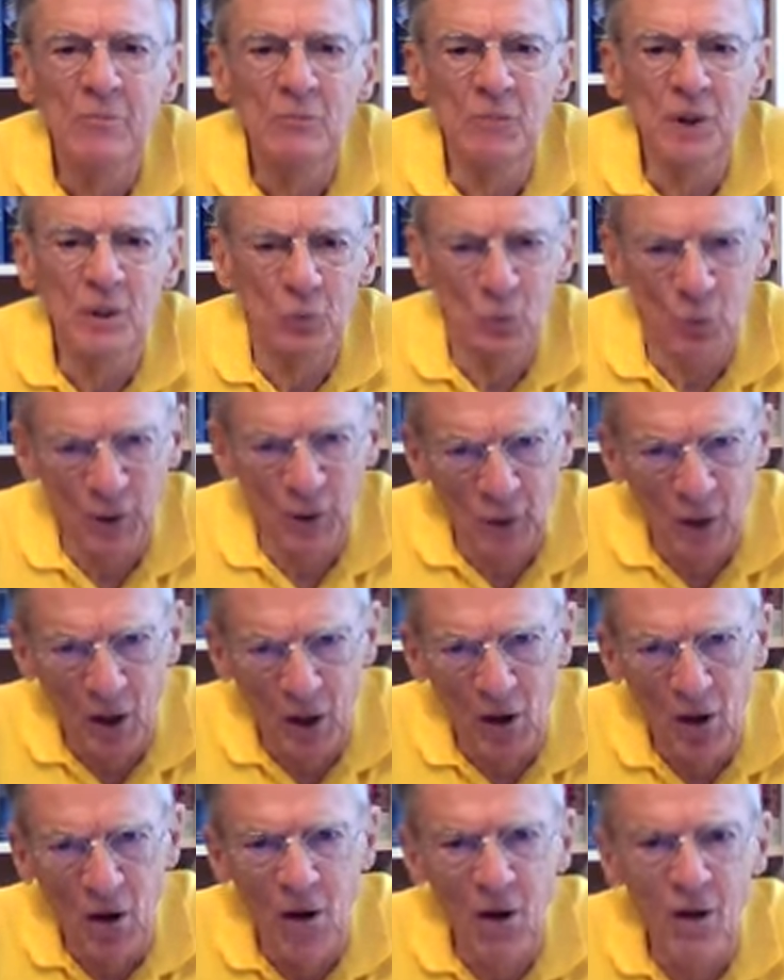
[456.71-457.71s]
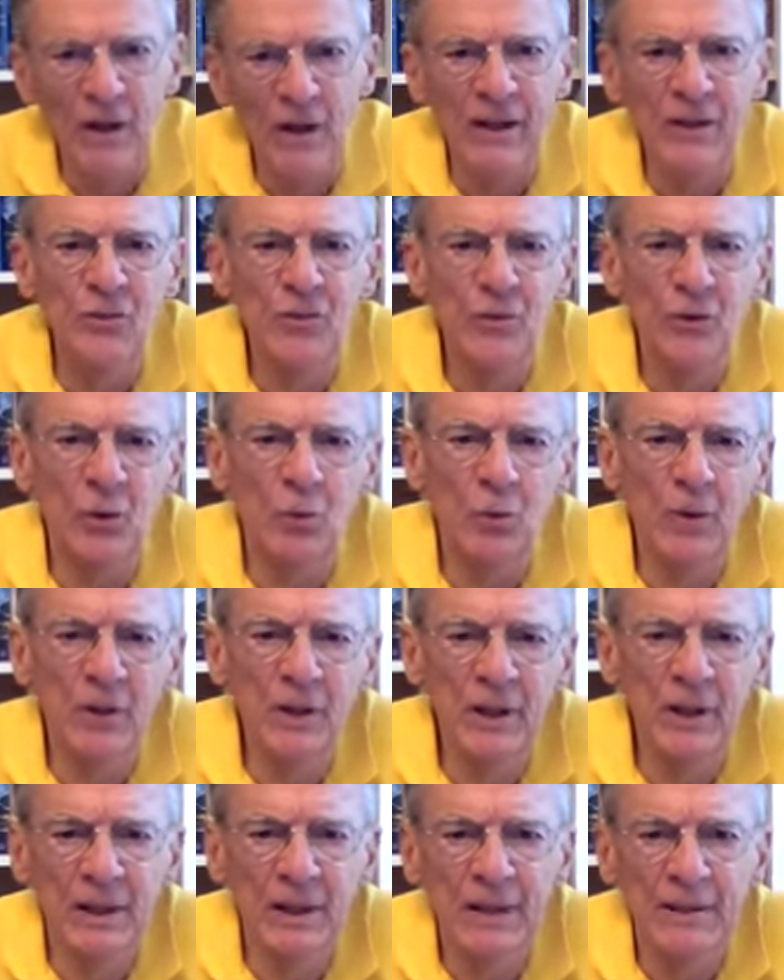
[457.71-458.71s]
but we are, and so we
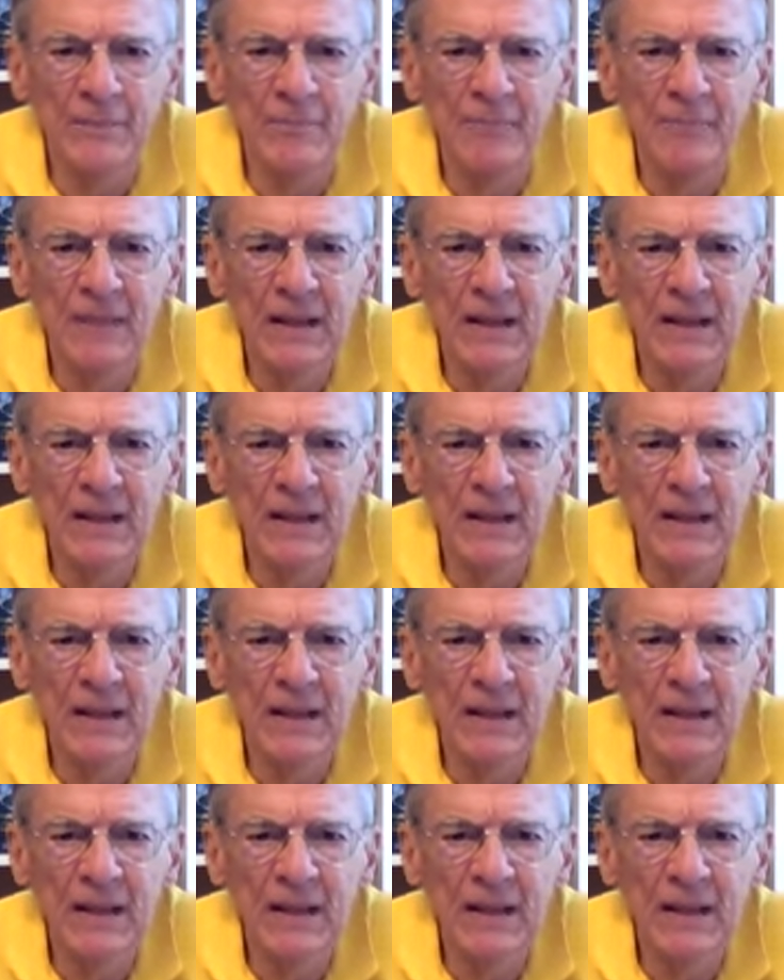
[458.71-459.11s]
did.